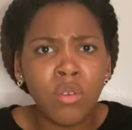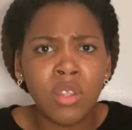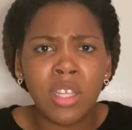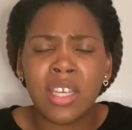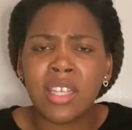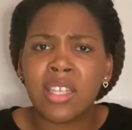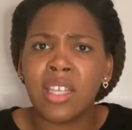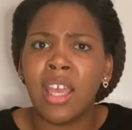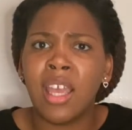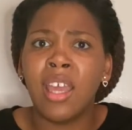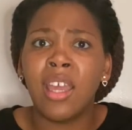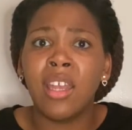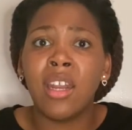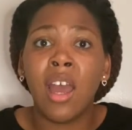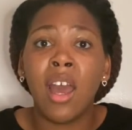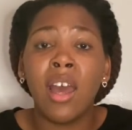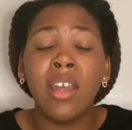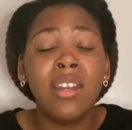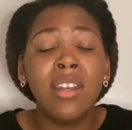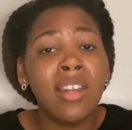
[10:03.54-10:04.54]
this and
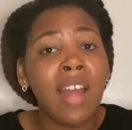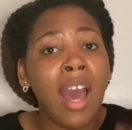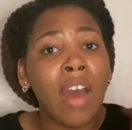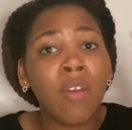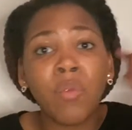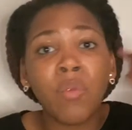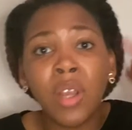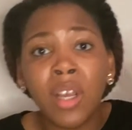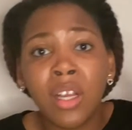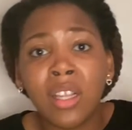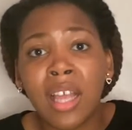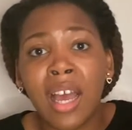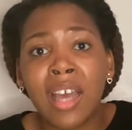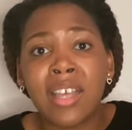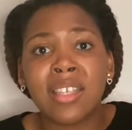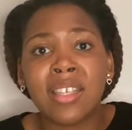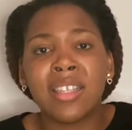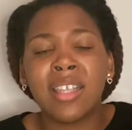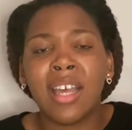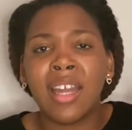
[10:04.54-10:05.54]
not
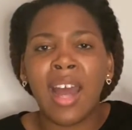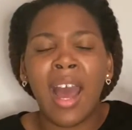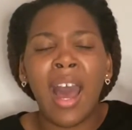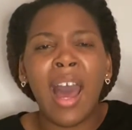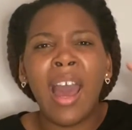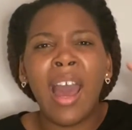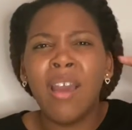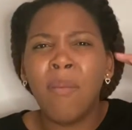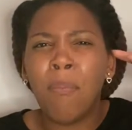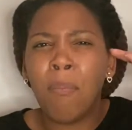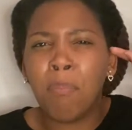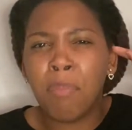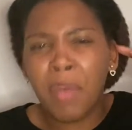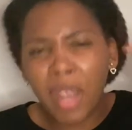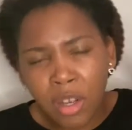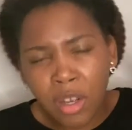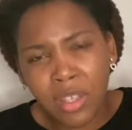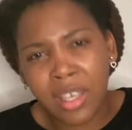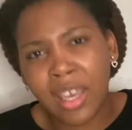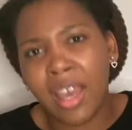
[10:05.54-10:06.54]
realizing that I
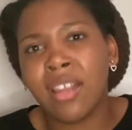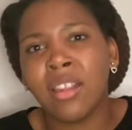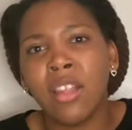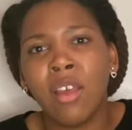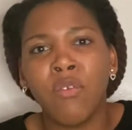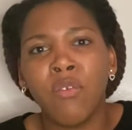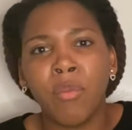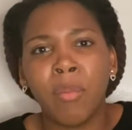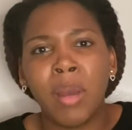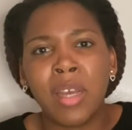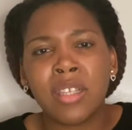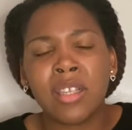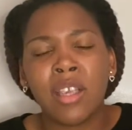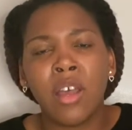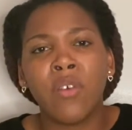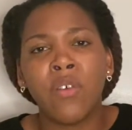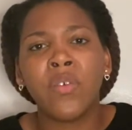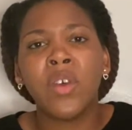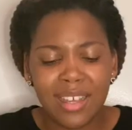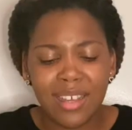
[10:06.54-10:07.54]
barely had love for
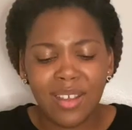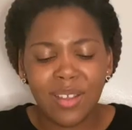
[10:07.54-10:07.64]
myself?